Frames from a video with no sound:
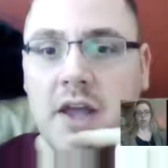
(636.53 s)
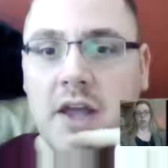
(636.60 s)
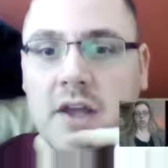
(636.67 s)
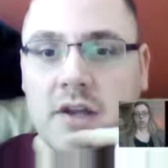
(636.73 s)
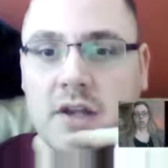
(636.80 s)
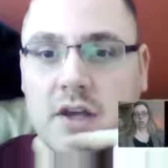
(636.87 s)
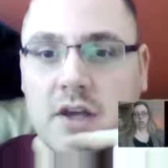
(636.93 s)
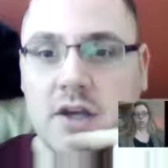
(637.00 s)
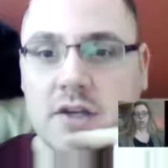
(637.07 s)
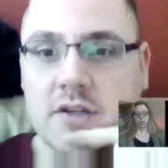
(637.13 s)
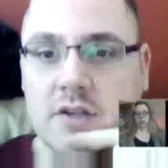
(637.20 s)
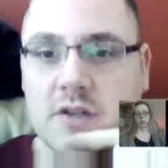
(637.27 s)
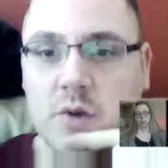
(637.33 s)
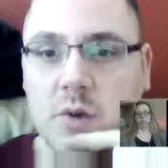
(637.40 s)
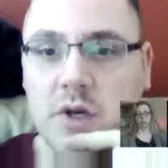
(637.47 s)
India is
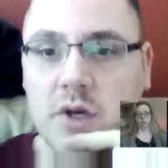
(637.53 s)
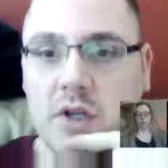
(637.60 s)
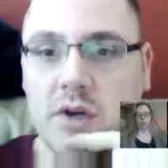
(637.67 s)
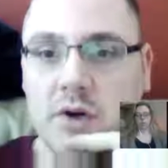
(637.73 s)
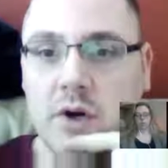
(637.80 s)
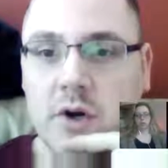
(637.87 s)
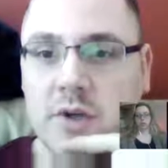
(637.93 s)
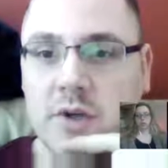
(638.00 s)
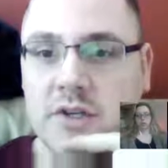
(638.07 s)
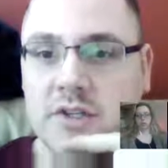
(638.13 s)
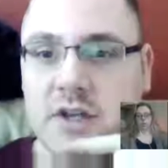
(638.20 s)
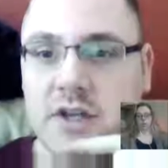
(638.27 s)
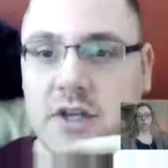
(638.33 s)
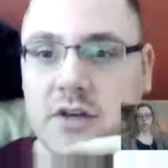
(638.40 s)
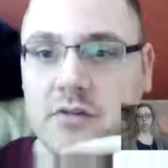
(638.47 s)
a quickly growing
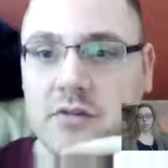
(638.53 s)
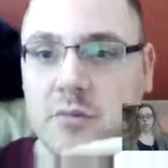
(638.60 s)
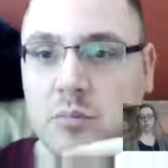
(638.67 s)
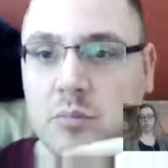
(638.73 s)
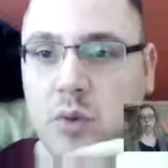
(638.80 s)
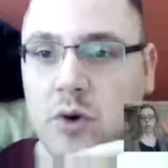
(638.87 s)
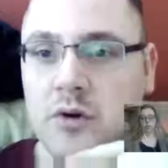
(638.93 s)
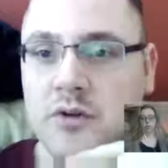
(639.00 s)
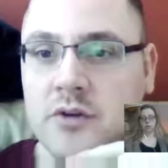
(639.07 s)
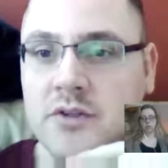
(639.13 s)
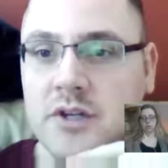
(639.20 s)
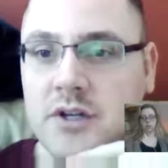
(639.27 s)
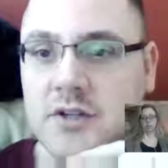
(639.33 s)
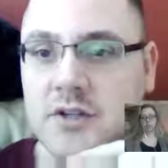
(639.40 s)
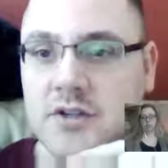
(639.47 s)
city of importance
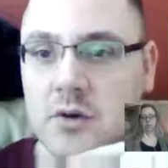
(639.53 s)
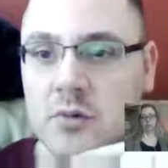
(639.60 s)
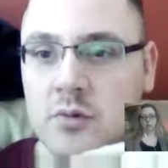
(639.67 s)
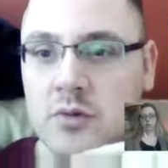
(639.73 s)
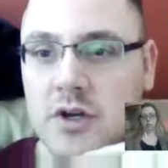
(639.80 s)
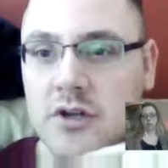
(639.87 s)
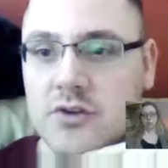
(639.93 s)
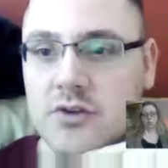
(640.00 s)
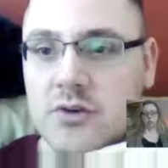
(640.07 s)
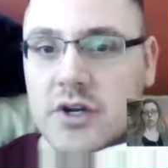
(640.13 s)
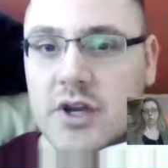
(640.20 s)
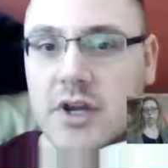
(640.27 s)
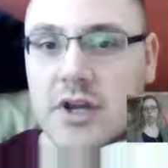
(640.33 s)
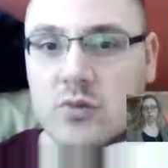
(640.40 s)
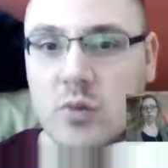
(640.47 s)
in its own country
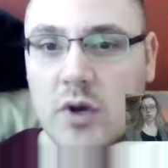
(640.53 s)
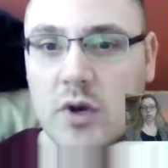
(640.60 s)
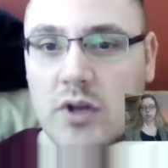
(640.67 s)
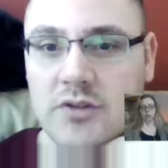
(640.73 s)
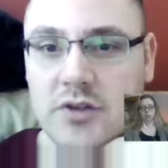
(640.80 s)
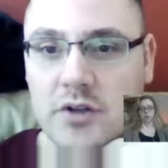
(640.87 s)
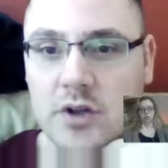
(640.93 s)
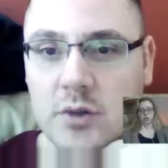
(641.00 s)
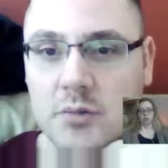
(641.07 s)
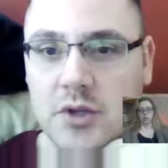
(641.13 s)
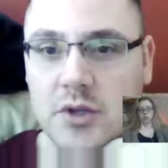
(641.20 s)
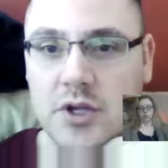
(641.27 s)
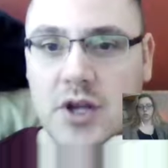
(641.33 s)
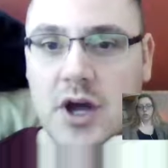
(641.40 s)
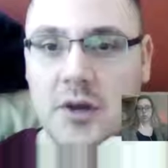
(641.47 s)
as well as the global
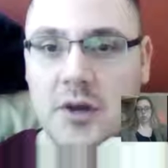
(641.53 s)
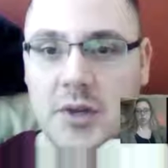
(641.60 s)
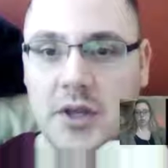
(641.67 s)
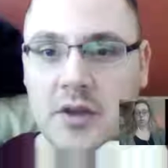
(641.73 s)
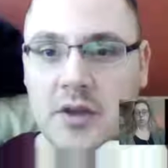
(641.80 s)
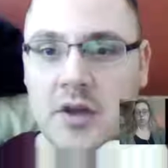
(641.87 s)
economy.